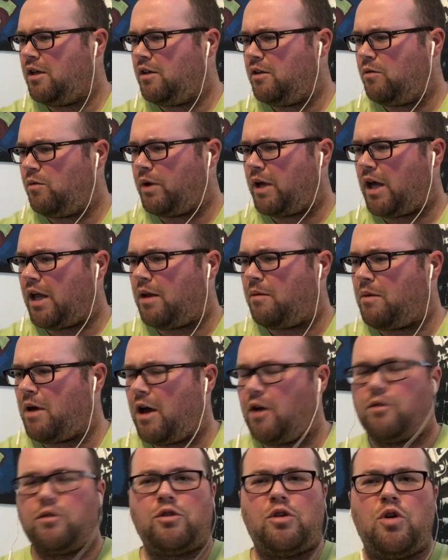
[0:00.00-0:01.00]
We got
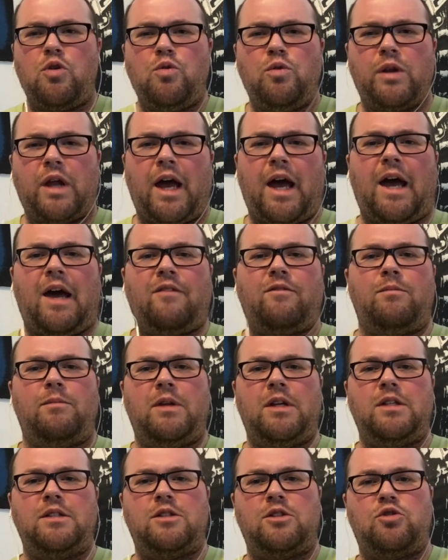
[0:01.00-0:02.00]
about two and a half
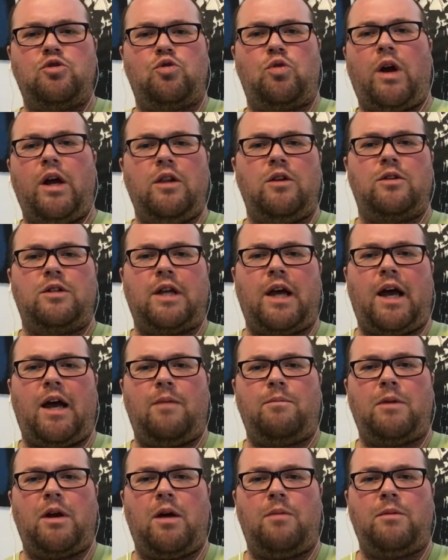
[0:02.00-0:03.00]
minutes of trailer
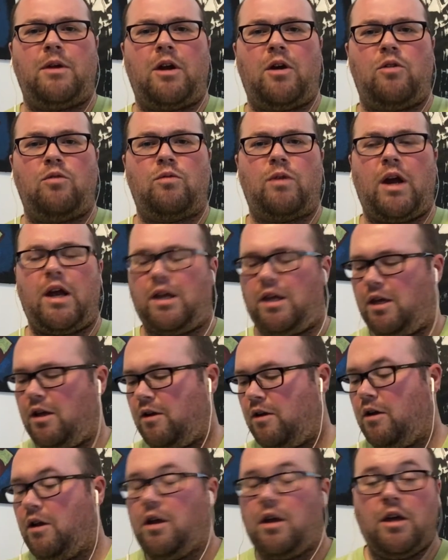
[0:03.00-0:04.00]
time coming on right
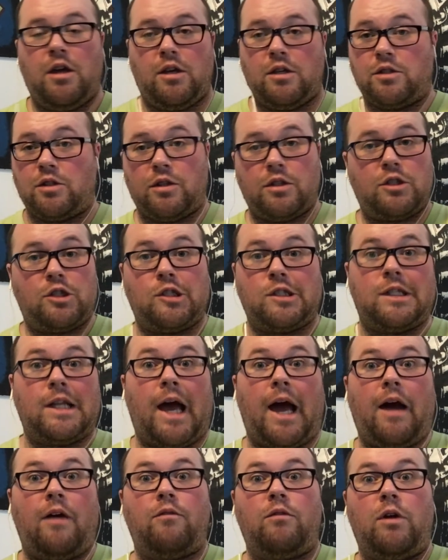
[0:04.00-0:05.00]
here. So let's just
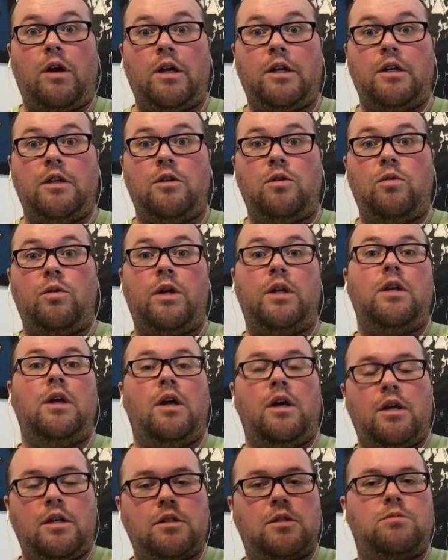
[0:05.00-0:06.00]
dive right into it.
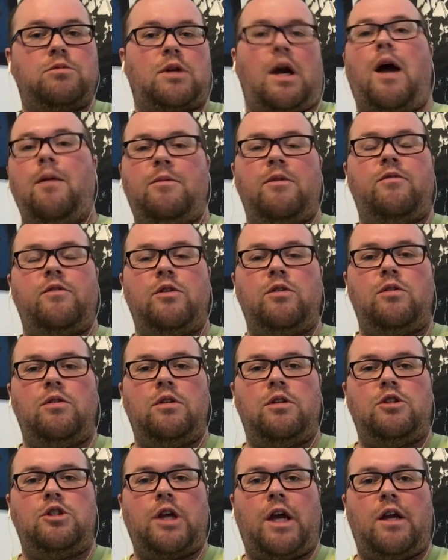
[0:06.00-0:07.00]
Subscribe if you're new to
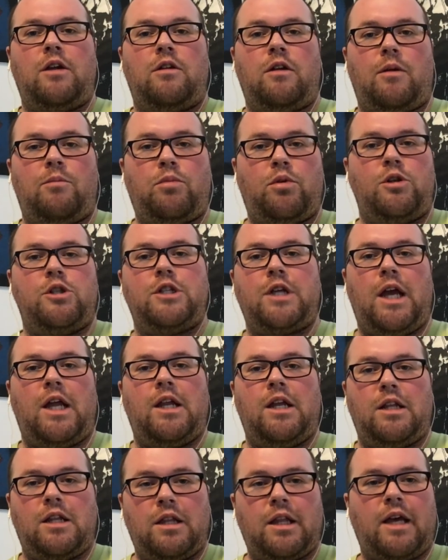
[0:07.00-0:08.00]
the channel. I appreciate
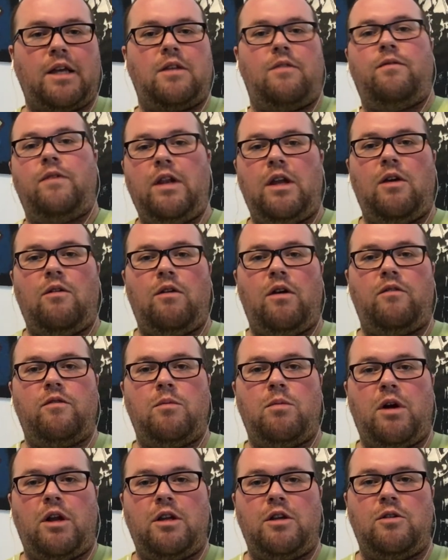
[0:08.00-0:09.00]
it. Like the video,
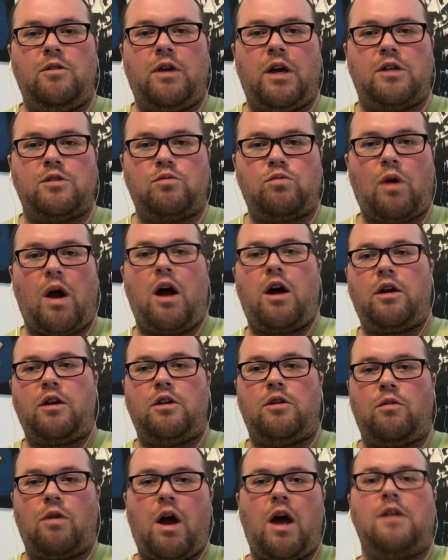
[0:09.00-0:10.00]
everybody. You guys rock.
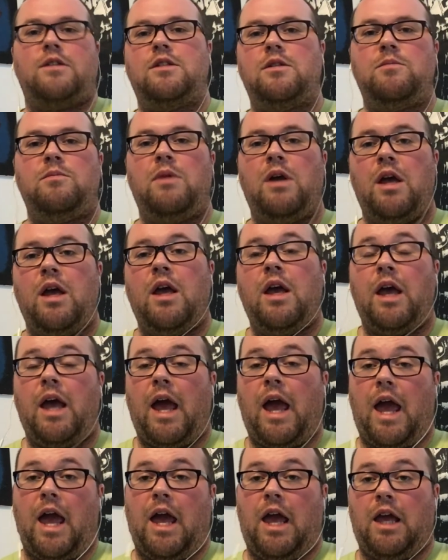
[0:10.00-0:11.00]
You're awesome.
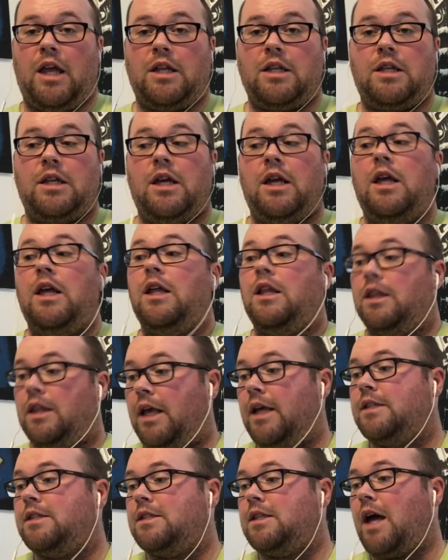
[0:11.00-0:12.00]
And
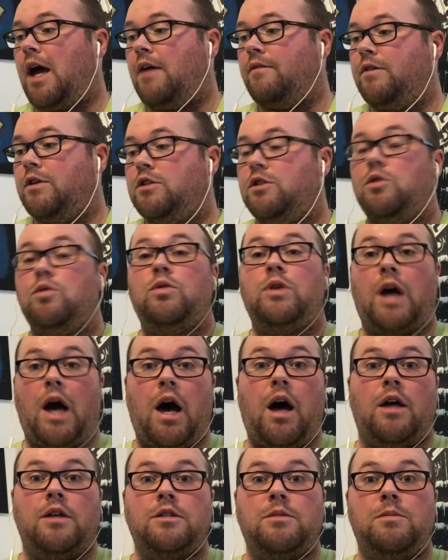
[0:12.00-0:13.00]
Let's dive into
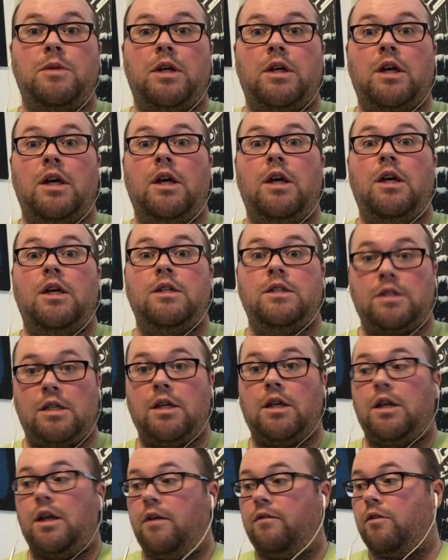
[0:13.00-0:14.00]
Cosmic
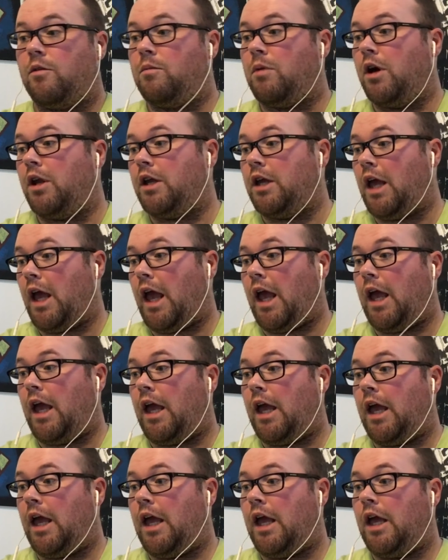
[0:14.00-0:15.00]
Sin, everybody,
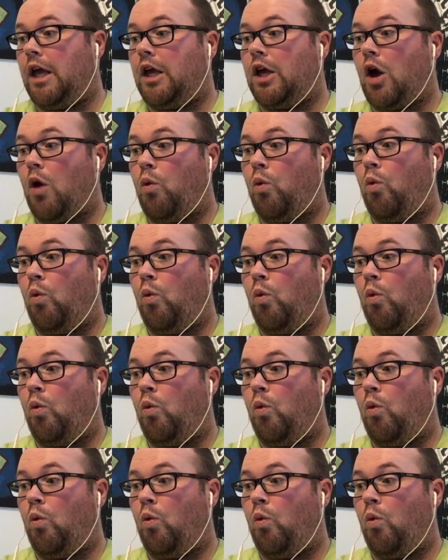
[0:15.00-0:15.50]
and go.